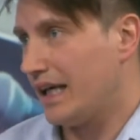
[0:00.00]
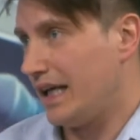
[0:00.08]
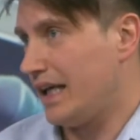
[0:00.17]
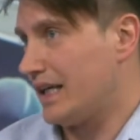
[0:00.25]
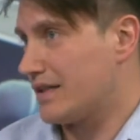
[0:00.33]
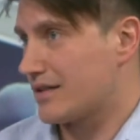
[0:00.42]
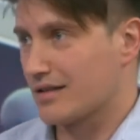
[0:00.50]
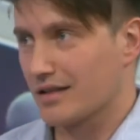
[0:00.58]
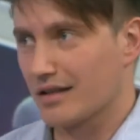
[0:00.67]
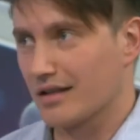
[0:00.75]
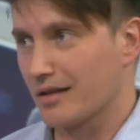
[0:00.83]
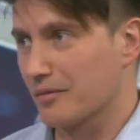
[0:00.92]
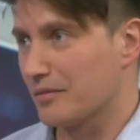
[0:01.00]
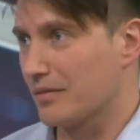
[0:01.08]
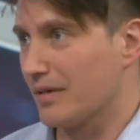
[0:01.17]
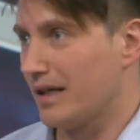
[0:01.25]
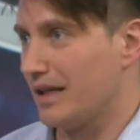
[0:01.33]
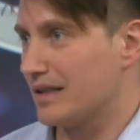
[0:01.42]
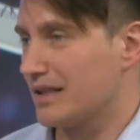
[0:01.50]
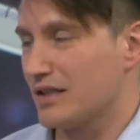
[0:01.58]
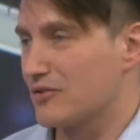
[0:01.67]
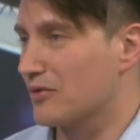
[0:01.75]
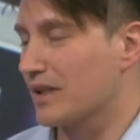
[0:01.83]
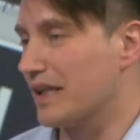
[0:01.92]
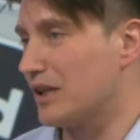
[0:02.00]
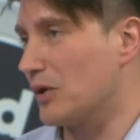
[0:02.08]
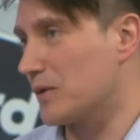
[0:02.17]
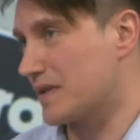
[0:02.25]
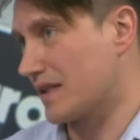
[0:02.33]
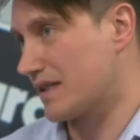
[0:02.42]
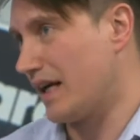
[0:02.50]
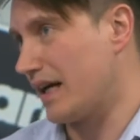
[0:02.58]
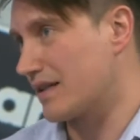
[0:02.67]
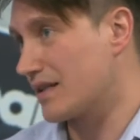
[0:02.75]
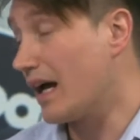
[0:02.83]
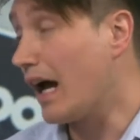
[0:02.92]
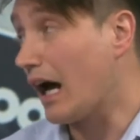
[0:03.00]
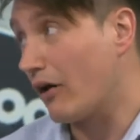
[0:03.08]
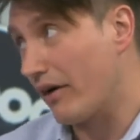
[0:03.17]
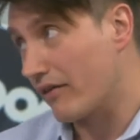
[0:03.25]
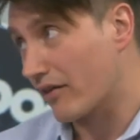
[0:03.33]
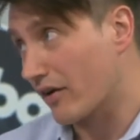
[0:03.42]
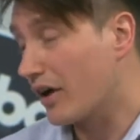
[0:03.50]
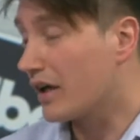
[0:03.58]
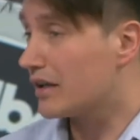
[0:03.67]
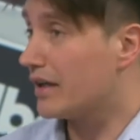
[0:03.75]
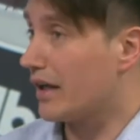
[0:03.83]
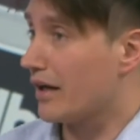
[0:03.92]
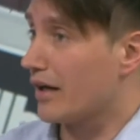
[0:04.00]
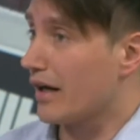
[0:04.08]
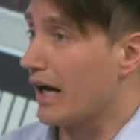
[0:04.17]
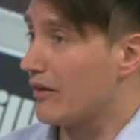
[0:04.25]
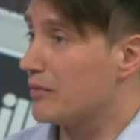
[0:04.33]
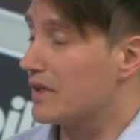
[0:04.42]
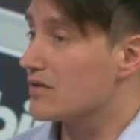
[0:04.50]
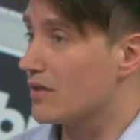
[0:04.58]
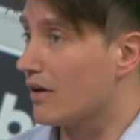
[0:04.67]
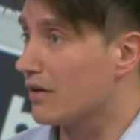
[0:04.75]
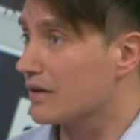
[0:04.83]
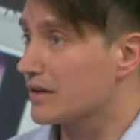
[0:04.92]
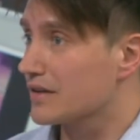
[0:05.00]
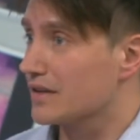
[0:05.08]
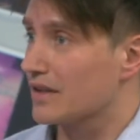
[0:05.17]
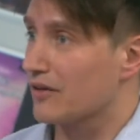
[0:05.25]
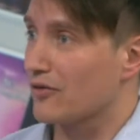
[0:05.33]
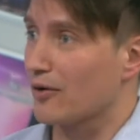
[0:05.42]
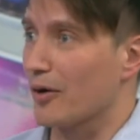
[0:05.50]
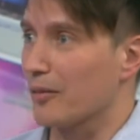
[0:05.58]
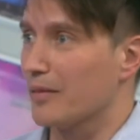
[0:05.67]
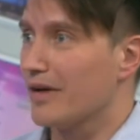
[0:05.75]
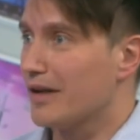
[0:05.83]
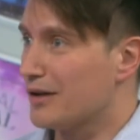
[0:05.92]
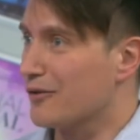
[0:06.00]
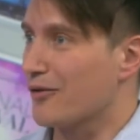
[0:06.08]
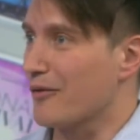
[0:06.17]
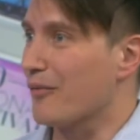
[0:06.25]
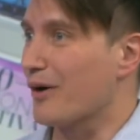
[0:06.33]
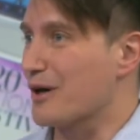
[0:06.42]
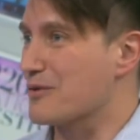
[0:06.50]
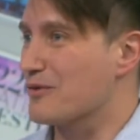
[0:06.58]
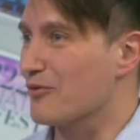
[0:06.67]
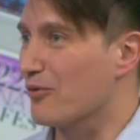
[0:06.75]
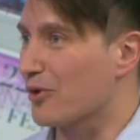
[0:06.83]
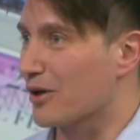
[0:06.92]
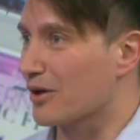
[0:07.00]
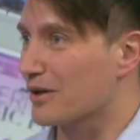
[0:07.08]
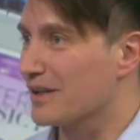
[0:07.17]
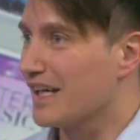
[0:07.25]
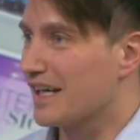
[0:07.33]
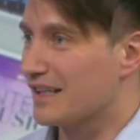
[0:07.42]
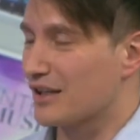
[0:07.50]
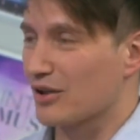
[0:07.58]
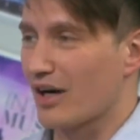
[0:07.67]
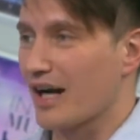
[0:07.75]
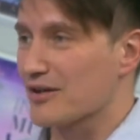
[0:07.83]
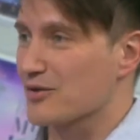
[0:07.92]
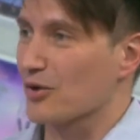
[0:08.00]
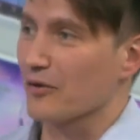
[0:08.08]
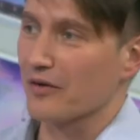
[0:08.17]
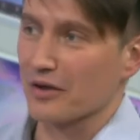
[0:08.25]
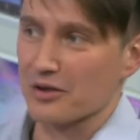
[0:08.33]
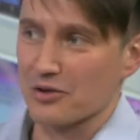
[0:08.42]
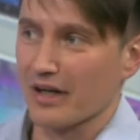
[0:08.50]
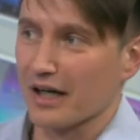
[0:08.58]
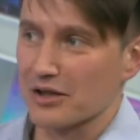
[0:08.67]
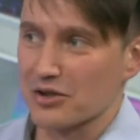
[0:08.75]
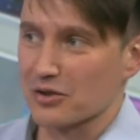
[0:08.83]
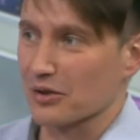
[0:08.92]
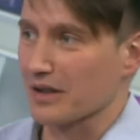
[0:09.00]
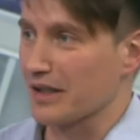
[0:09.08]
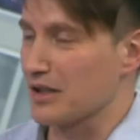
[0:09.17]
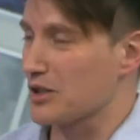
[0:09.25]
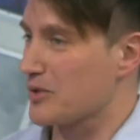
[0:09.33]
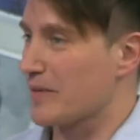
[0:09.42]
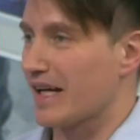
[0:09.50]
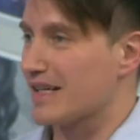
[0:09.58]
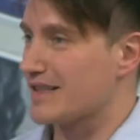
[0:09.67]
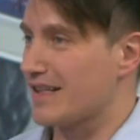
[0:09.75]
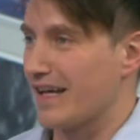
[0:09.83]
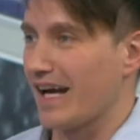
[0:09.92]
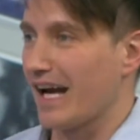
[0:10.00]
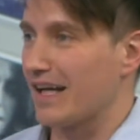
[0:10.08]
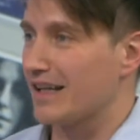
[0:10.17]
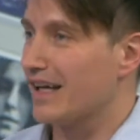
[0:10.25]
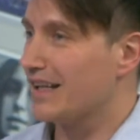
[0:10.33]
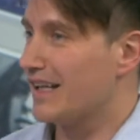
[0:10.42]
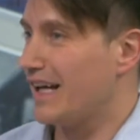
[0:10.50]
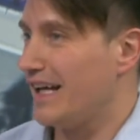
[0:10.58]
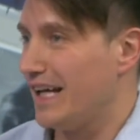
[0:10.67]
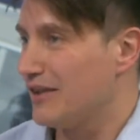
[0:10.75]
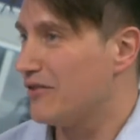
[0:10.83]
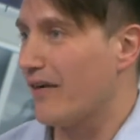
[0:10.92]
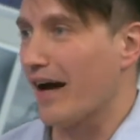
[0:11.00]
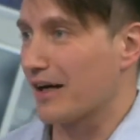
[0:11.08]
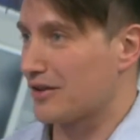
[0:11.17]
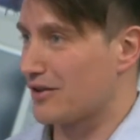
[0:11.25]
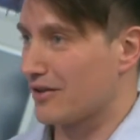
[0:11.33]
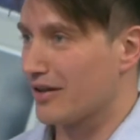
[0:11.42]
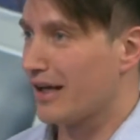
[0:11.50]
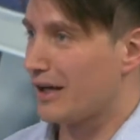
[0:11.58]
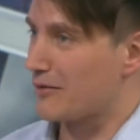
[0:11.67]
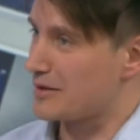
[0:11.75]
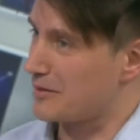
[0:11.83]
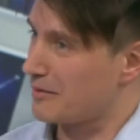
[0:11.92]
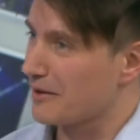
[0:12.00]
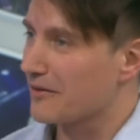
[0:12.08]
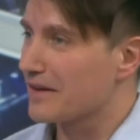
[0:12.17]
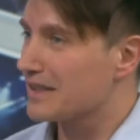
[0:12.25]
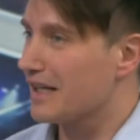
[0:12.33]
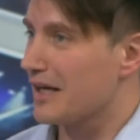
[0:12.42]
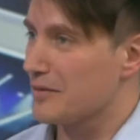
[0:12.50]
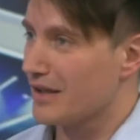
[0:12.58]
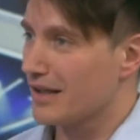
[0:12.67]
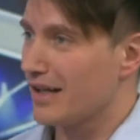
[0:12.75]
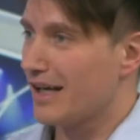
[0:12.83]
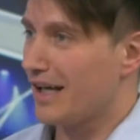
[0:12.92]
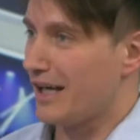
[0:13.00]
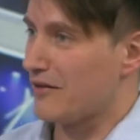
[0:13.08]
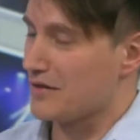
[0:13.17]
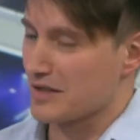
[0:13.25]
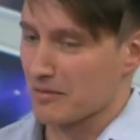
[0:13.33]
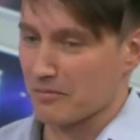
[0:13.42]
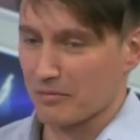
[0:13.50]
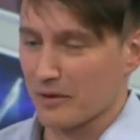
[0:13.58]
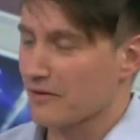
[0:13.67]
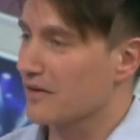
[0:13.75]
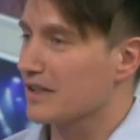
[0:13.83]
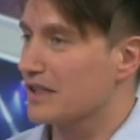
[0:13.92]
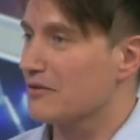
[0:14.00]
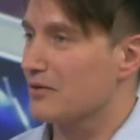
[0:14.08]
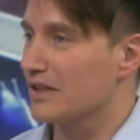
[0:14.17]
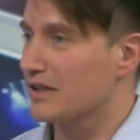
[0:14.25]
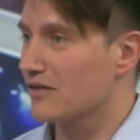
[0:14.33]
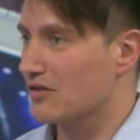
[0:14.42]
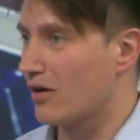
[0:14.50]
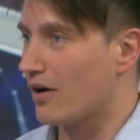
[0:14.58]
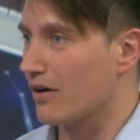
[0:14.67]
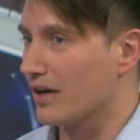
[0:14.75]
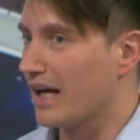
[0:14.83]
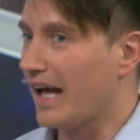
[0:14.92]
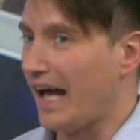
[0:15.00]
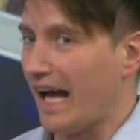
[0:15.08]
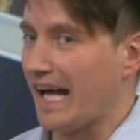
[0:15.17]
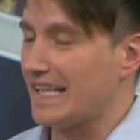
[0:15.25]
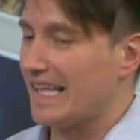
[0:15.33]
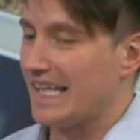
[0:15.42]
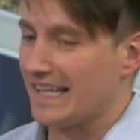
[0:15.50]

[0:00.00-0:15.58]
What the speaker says: is really no success. However, there have been songs from different parts of the world that cross over internationally just because they had the it factor. It was a perfect timing, it was a perfectly written song, and